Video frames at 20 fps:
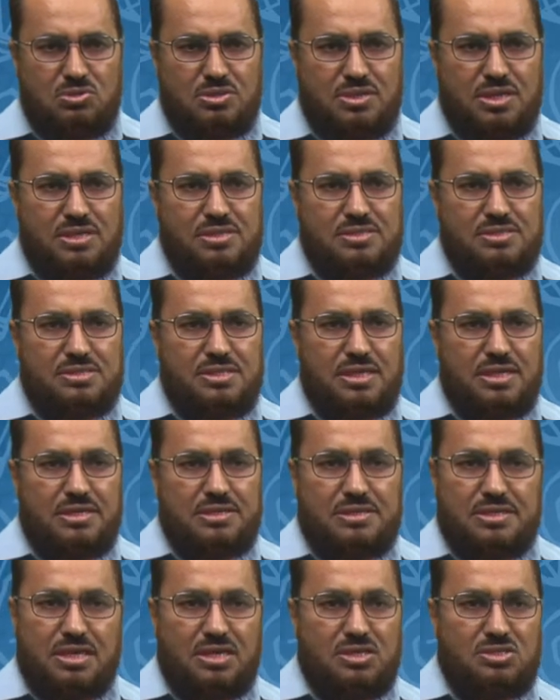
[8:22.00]
you can say
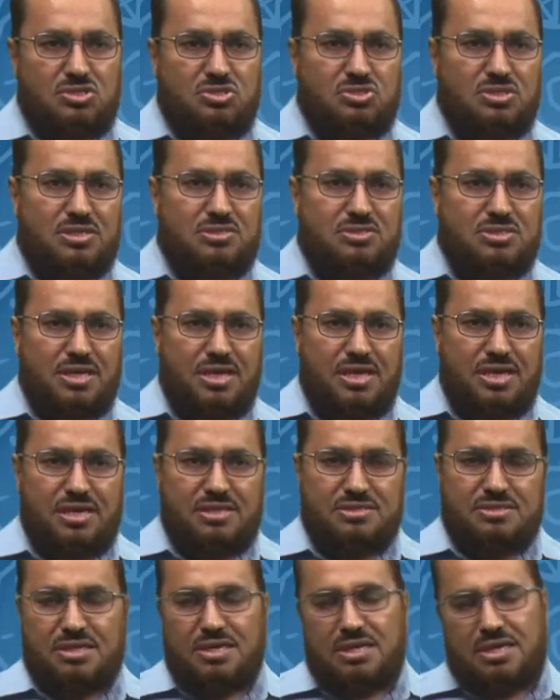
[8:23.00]
dates such
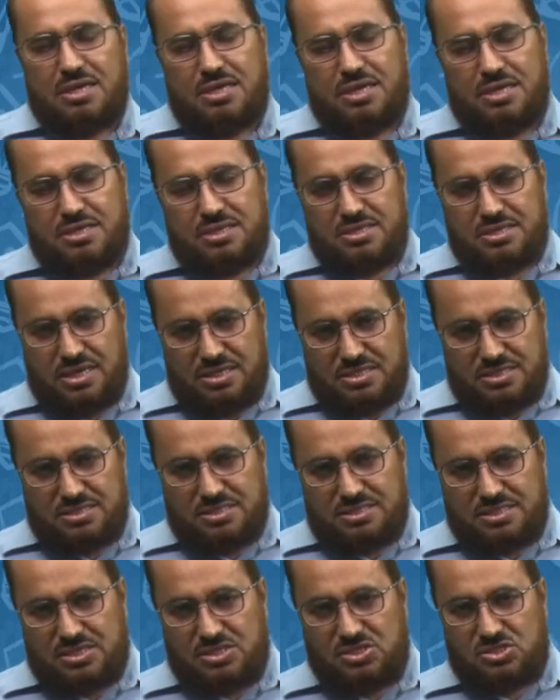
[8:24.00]
as in
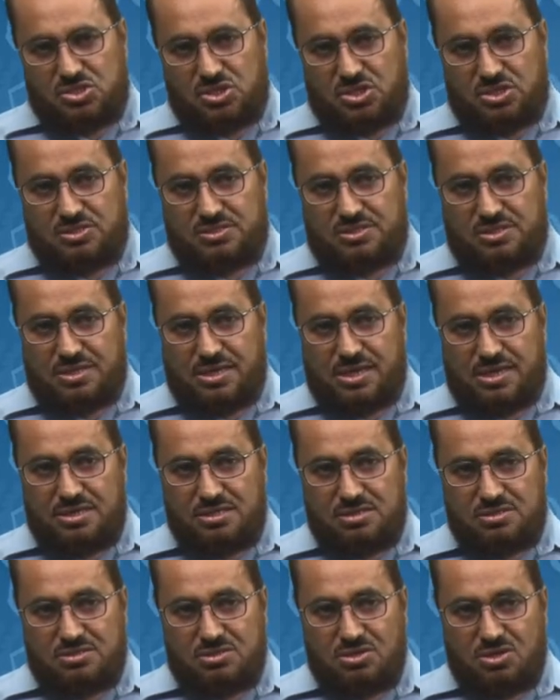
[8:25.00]

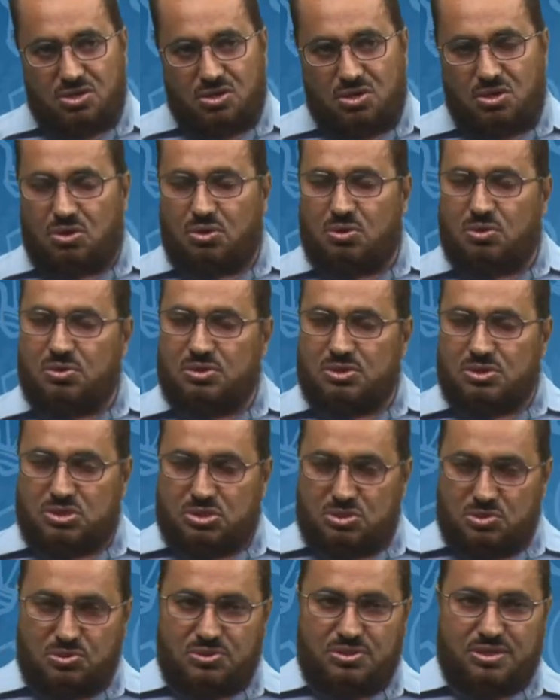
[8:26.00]
1968 or in
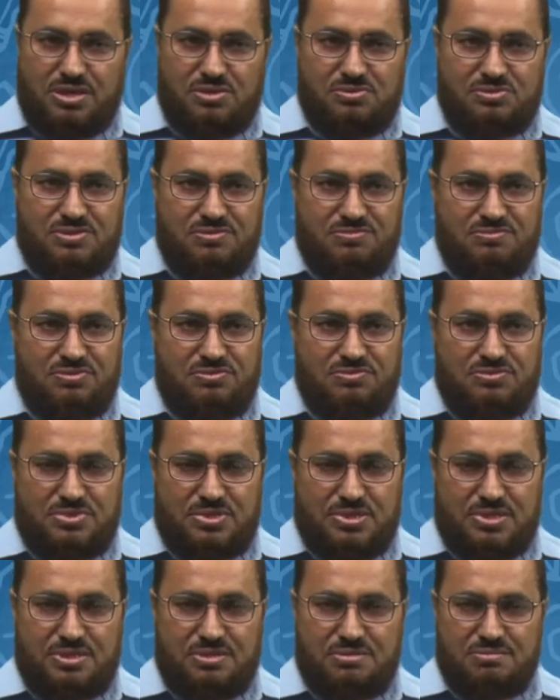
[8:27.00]

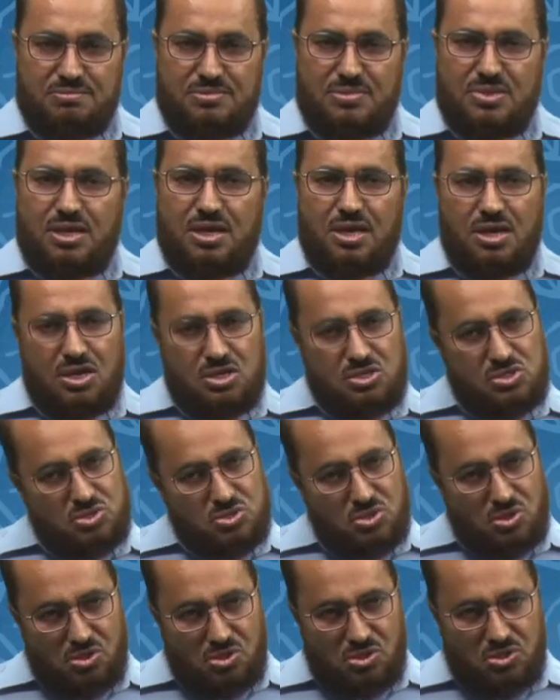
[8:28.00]
2015 and
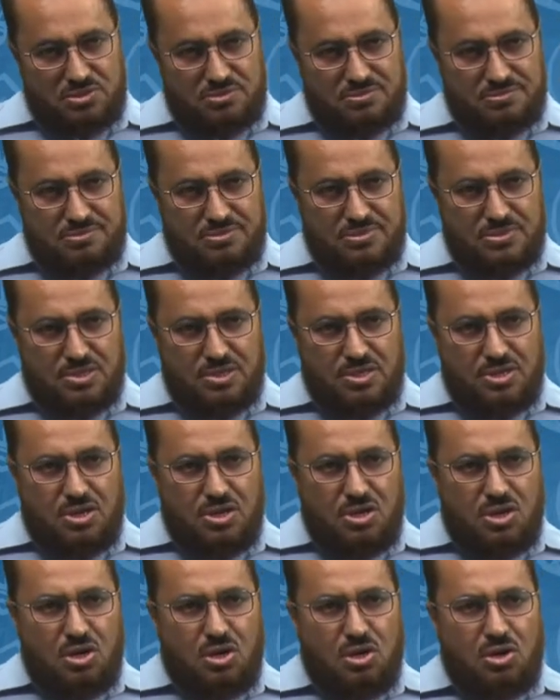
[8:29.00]
so on.
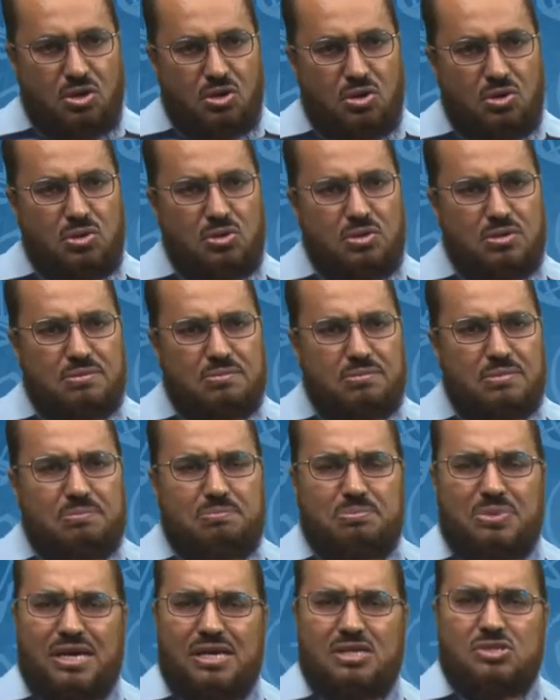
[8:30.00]
Or
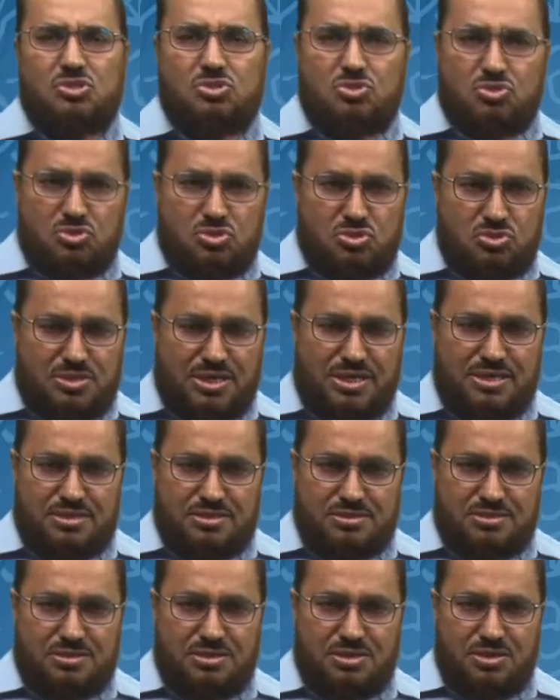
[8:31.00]
past
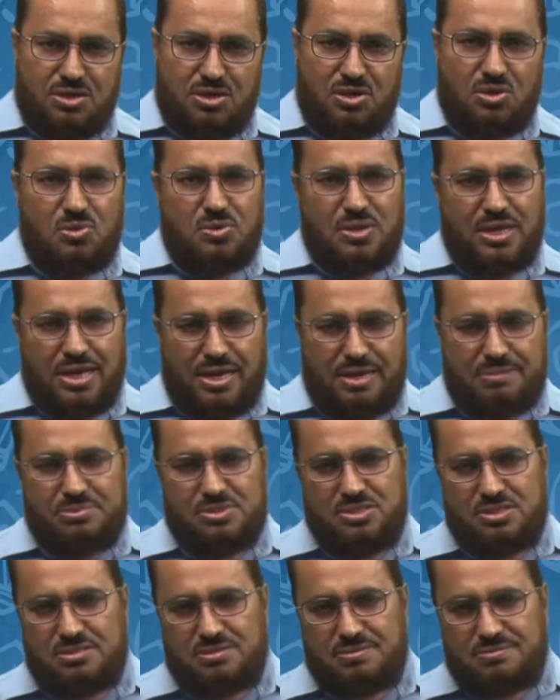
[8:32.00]
state or
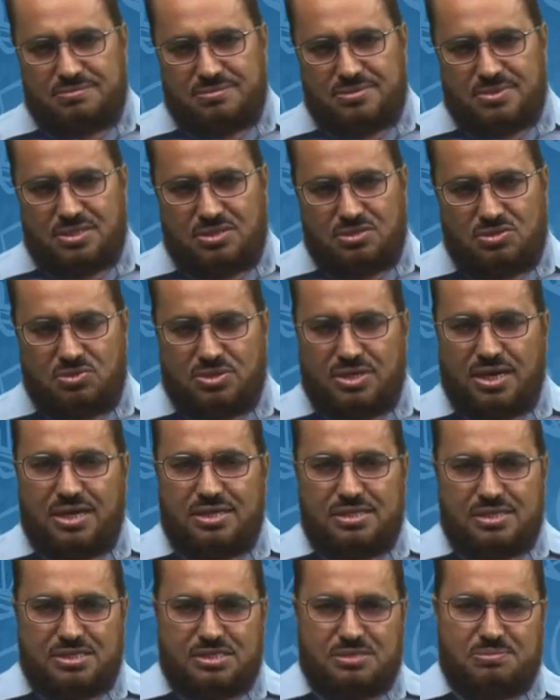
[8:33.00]
habit. You
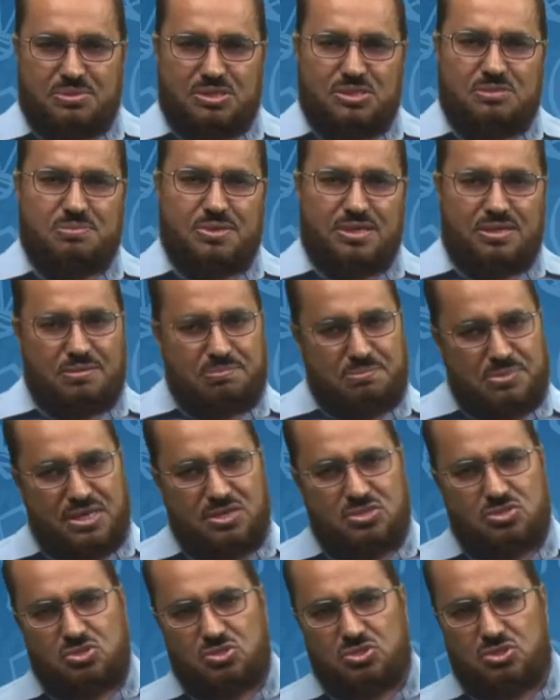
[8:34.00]
can express by a
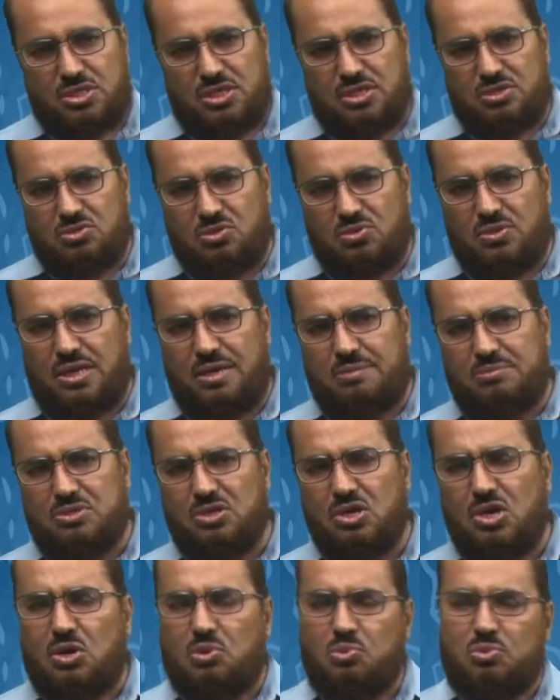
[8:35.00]
past state or
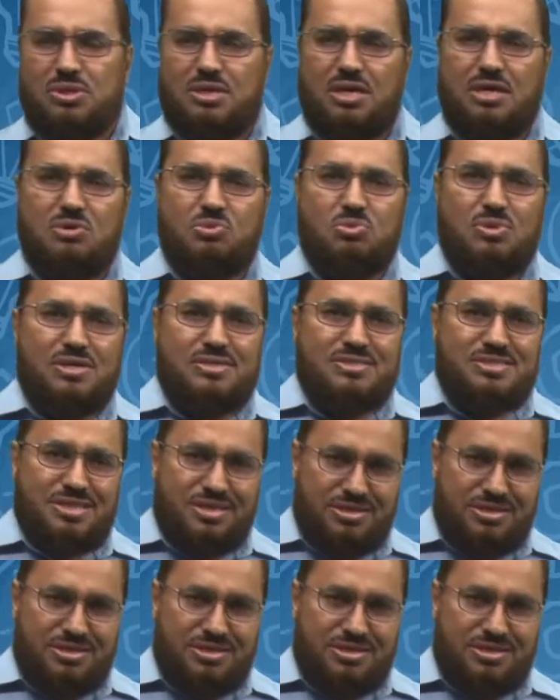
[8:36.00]
habit. When I was